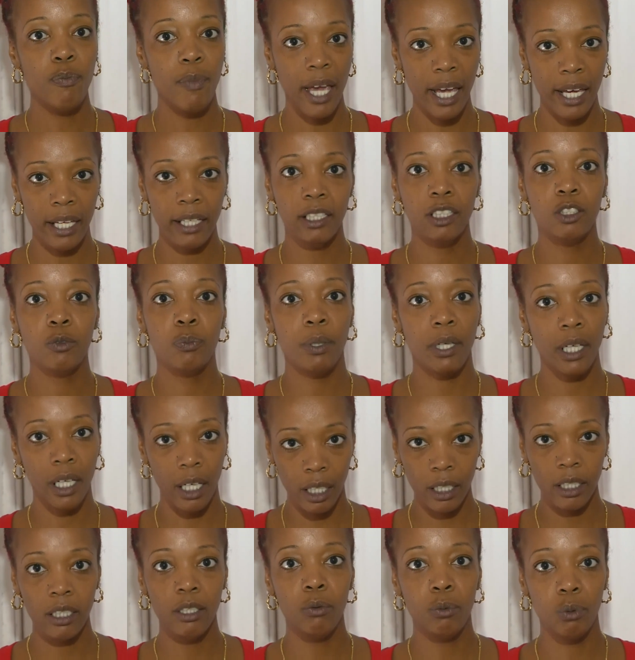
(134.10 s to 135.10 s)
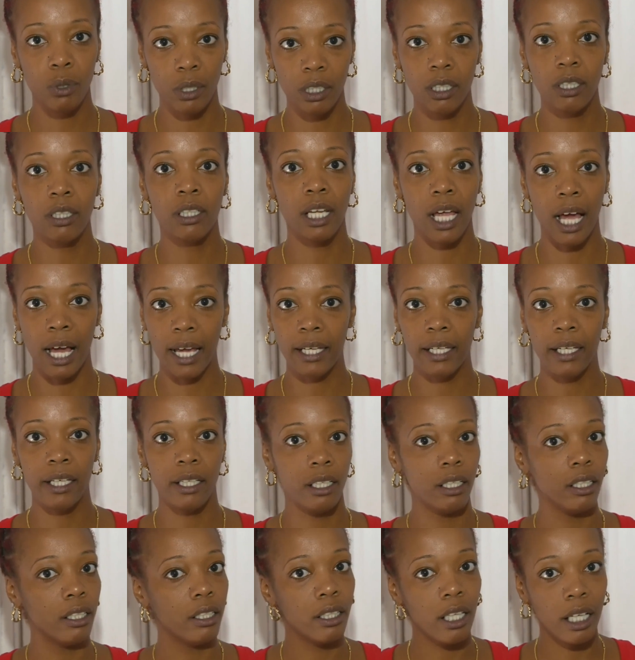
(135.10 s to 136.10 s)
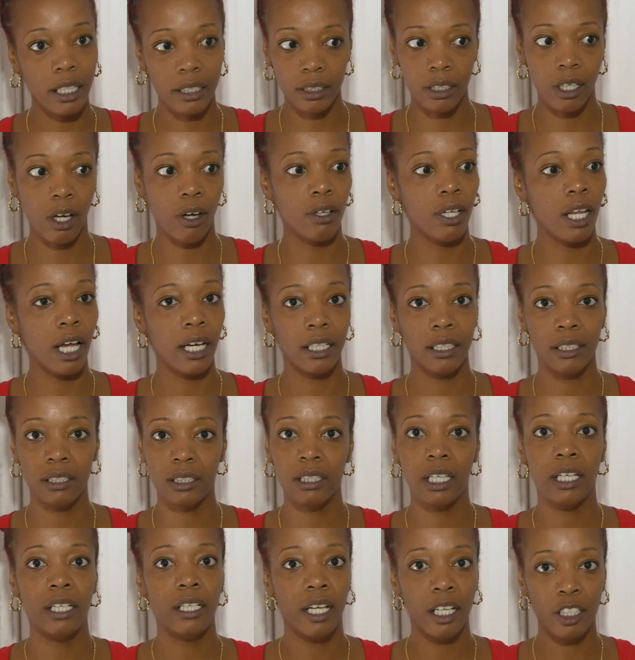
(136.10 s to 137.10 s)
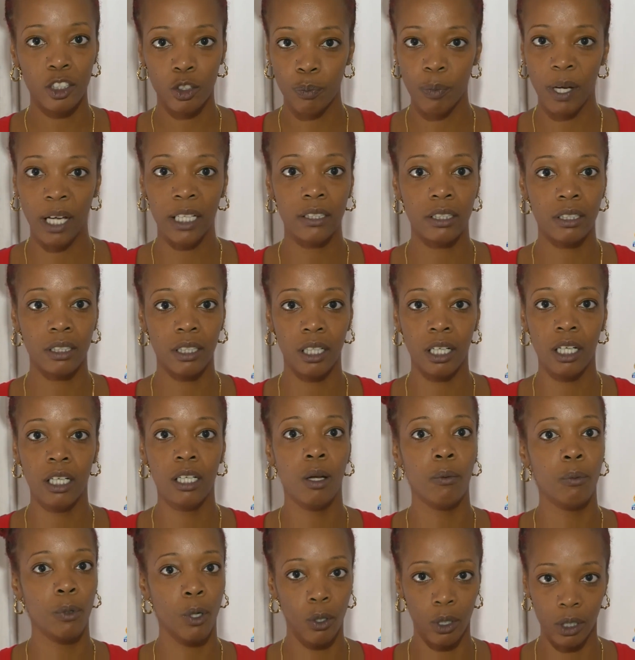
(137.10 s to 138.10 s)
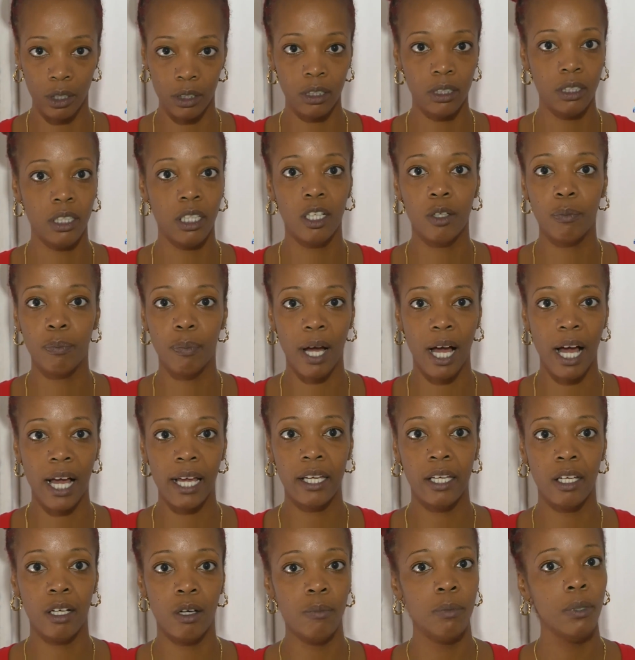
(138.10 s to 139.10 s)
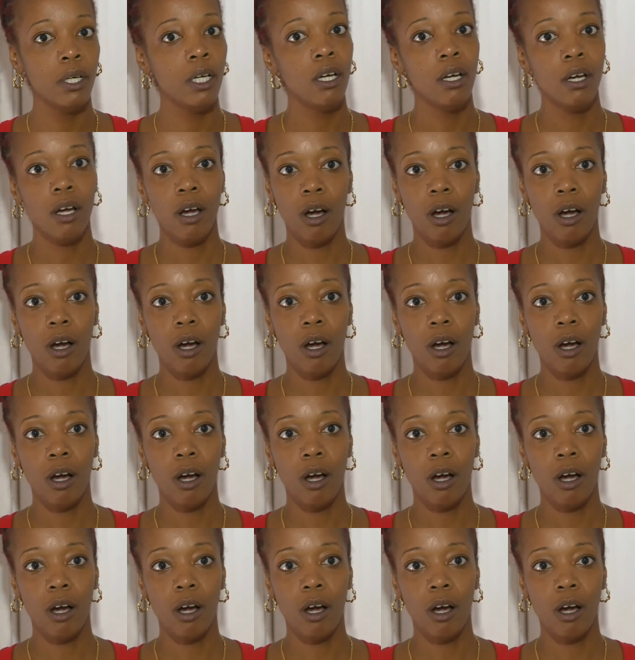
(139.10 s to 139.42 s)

He made his bed, he will lie in it. That's all I can say. That's my son. I'm going to stick by him.